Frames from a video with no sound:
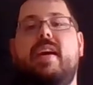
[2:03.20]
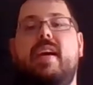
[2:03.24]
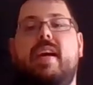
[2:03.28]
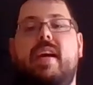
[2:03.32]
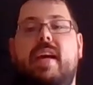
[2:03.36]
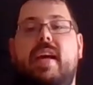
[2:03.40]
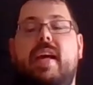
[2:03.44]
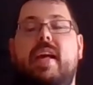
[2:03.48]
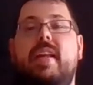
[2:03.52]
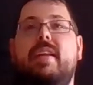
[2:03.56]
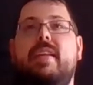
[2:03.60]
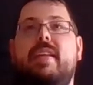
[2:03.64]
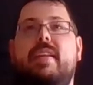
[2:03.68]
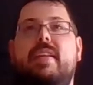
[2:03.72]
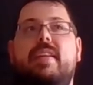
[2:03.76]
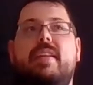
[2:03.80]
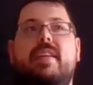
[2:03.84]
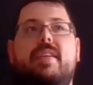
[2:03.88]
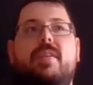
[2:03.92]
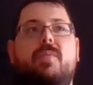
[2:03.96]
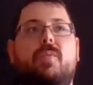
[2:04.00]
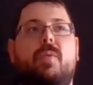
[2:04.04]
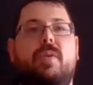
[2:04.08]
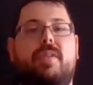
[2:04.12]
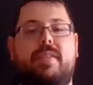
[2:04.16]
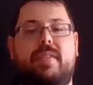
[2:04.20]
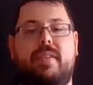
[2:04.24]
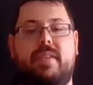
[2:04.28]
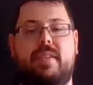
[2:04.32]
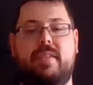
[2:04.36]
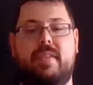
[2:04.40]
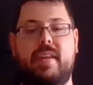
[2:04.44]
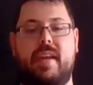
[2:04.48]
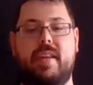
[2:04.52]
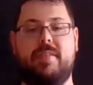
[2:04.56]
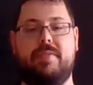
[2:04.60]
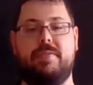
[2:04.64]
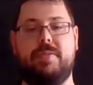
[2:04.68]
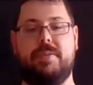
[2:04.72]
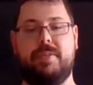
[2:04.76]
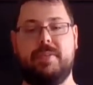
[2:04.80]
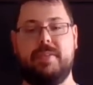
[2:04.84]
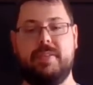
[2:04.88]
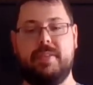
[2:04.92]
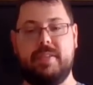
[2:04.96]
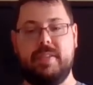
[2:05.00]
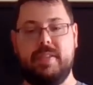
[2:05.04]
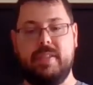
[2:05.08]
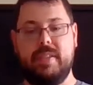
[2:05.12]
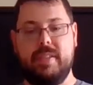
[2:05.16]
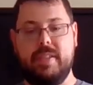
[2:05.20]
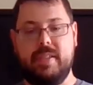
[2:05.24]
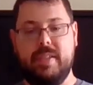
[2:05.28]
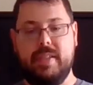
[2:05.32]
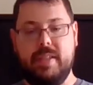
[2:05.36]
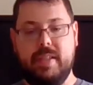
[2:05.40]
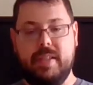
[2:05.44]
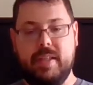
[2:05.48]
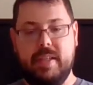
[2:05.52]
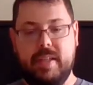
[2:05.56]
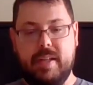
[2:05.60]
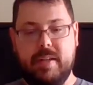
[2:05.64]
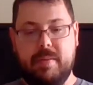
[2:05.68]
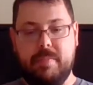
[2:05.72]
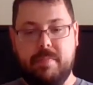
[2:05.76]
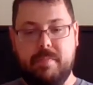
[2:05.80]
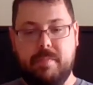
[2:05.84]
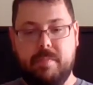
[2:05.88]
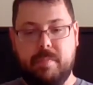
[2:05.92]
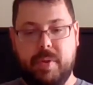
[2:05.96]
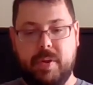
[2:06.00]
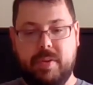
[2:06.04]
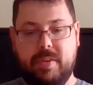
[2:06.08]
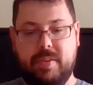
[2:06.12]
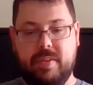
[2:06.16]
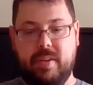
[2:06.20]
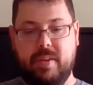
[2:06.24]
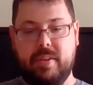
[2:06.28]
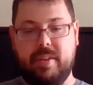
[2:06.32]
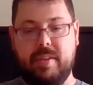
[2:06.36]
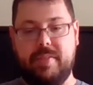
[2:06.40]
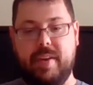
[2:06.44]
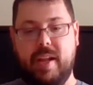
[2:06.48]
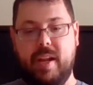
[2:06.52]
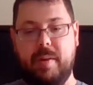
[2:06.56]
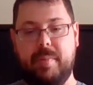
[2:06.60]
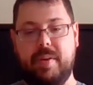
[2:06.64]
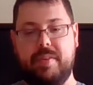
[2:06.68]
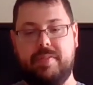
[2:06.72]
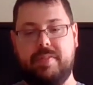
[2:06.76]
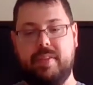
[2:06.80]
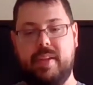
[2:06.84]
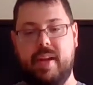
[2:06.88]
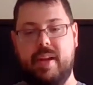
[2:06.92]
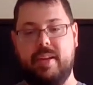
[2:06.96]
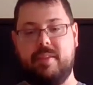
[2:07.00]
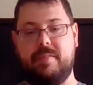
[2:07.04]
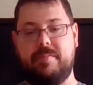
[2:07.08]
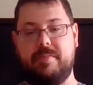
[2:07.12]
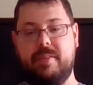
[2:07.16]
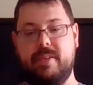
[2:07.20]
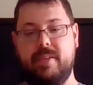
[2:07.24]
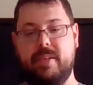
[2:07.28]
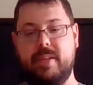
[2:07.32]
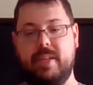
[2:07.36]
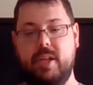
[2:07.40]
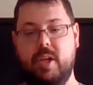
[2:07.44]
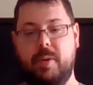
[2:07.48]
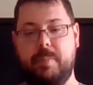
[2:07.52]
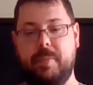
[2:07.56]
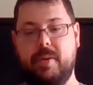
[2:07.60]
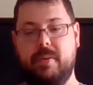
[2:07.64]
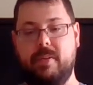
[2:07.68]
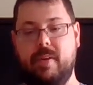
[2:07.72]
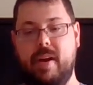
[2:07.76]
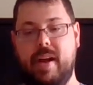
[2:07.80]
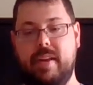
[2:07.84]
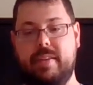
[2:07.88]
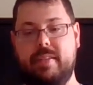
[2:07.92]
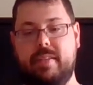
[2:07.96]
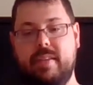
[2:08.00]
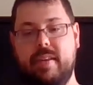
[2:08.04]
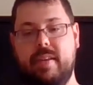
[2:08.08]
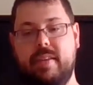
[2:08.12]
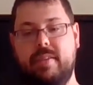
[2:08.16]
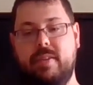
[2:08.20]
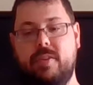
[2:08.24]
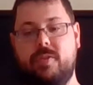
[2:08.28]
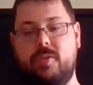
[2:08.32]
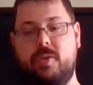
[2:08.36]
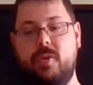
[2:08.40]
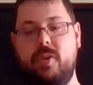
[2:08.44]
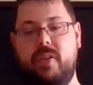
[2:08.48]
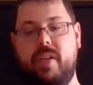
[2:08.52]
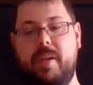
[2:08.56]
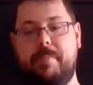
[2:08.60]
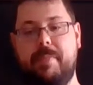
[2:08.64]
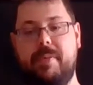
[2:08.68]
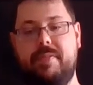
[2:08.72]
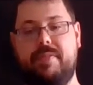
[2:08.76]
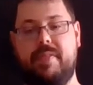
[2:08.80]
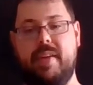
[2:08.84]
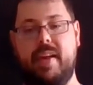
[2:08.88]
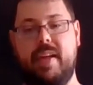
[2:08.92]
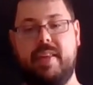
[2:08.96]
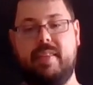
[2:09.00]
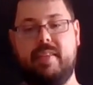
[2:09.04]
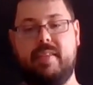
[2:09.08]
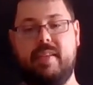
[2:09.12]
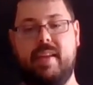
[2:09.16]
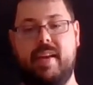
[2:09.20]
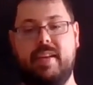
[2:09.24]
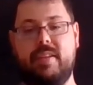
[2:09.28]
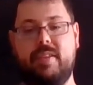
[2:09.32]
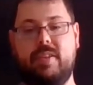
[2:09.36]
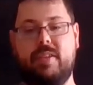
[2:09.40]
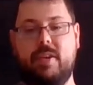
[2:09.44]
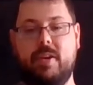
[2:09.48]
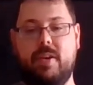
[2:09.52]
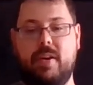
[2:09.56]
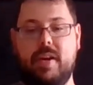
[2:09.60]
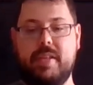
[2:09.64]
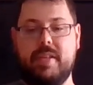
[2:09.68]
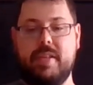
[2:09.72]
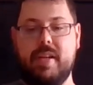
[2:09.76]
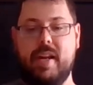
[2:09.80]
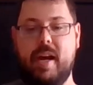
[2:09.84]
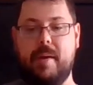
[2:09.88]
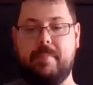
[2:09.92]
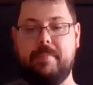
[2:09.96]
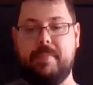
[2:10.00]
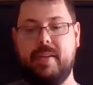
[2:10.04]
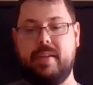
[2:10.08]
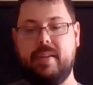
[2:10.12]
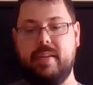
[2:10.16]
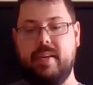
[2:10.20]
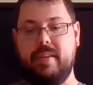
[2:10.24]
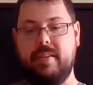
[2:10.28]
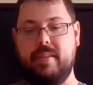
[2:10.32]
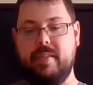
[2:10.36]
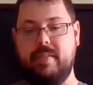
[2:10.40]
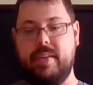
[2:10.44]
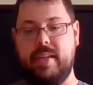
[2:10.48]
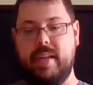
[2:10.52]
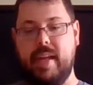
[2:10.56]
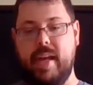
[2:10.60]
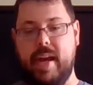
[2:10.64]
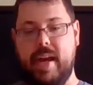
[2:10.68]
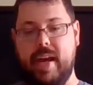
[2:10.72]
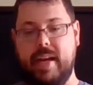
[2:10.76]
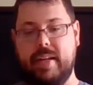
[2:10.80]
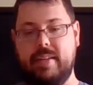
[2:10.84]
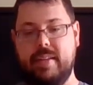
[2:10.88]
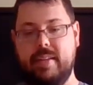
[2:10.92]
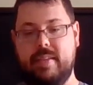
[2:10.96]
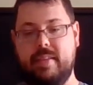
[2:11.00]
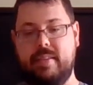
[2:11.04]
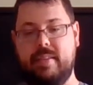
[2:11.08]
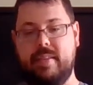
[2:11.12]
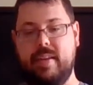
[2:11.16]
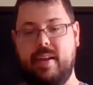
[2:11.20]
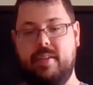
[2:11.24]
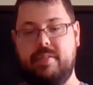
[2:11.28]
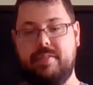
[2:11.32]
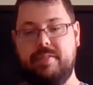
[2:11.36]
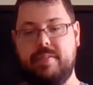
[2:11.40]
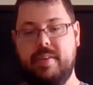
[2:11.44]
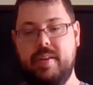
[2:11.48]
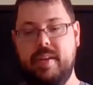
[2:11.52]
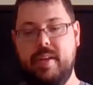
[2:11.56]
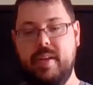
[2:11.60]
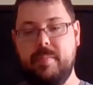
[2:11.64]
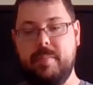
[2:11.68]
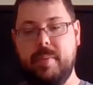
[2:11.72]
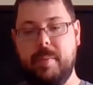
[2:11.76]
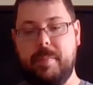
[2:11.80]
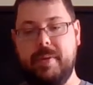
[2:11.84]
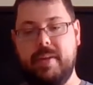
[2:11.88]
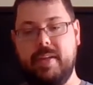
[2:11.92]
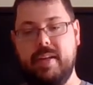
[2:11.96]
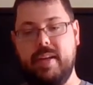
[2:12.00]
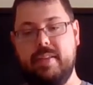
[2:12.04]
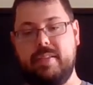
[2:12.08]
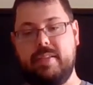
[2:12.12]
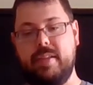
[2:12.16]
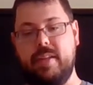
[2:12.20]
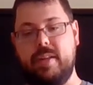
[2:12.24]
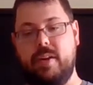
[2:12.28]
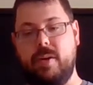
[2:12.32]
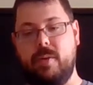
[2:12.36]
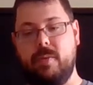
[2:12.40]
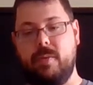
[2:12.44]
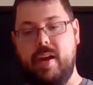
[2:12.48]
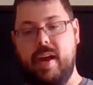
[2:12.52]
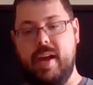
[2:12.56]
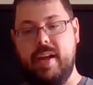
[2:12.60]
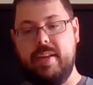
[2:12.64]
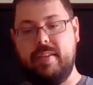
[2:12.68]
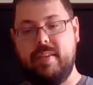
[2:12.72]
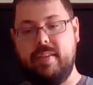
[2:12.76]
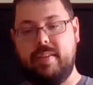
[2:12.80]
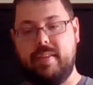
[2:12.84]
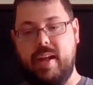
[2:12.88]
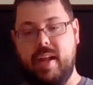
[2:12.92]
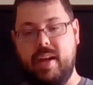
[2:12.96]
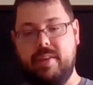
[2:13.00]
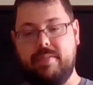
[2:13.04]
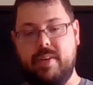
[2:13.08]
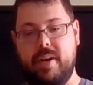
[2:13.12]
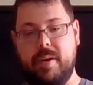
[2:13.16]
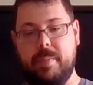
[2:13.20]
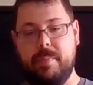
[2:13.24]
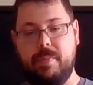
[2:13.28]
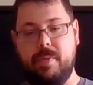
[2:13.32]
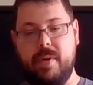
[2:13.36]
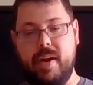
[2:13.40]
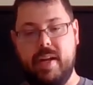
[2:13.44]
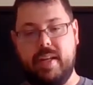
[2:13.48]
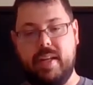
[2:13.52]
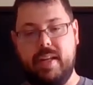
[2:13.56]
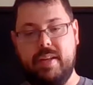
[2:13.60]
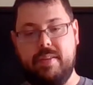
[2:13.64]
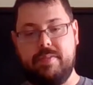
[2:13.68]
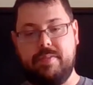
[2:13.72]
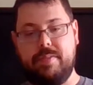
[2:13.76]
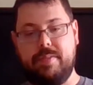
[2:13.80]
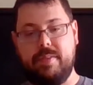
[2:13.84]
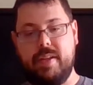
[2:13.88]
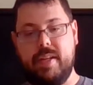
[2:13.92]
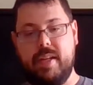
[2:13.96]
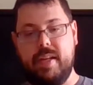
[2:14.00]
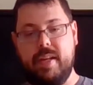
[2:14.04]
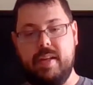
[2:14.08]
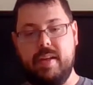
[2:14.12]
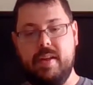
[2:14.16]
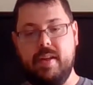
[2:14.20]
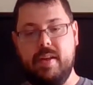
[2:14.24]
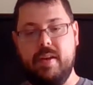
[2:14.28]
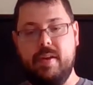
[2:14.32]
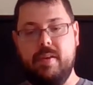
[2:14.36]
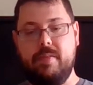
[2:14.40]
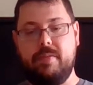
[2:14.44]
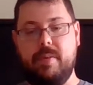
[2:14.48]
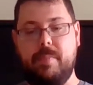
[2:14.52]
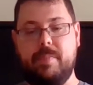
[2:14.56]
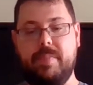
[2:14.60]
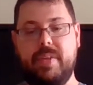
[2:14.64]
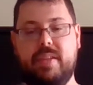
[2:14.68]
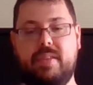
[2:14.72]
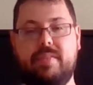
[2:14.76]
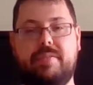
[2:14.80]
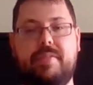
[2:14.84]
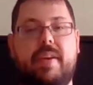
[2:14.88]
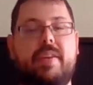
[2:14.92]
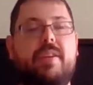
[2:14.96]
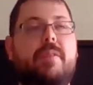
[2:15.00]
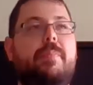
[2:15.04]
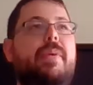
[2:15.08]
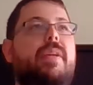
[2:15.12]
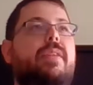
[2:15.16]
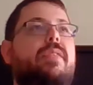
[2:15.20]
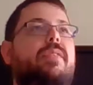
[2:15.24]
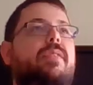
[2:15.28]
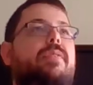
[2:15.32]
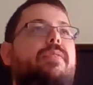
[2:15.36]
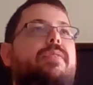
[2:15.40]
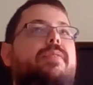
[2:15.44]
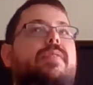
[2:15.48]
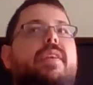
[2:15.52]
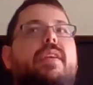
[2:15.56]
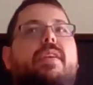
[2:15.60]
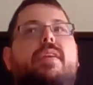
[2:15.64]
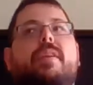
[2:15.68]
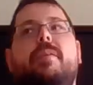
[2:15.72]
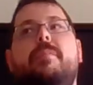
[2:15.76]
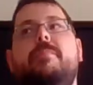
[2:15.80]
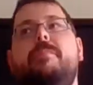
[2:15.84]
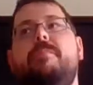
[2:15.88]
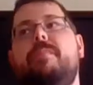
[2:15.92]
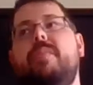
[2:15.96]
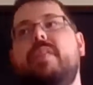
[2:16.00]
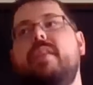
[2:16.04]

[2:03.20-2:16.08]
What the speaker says: and was successful. Personal development philosopher Gilbert Ross says, "A true leap of faith takes courage not because of the act itself, but because it arises out of our breaking free from this fundamental fear."